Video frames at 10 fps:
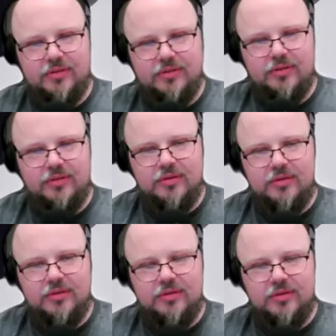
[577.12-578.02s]

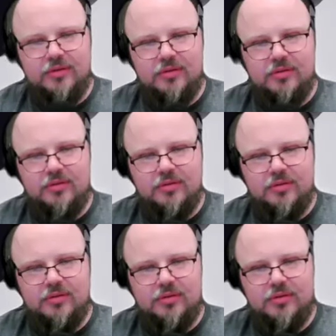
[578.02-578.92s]

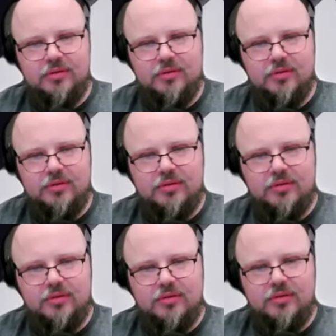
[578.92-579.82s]

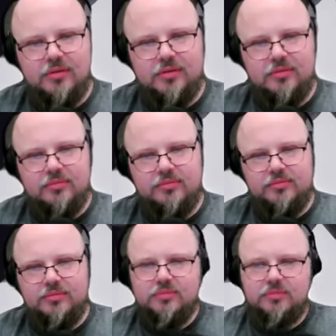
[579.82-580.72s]

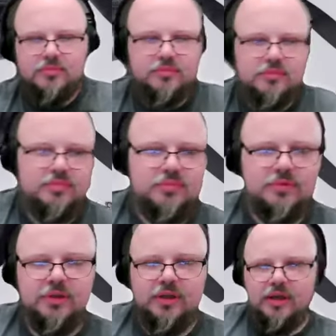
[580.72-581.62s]

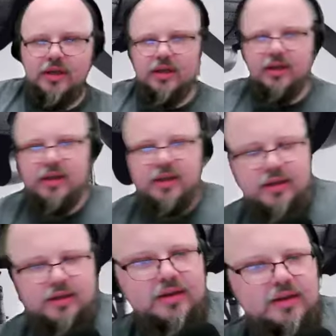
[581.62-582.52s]
Nothing is said.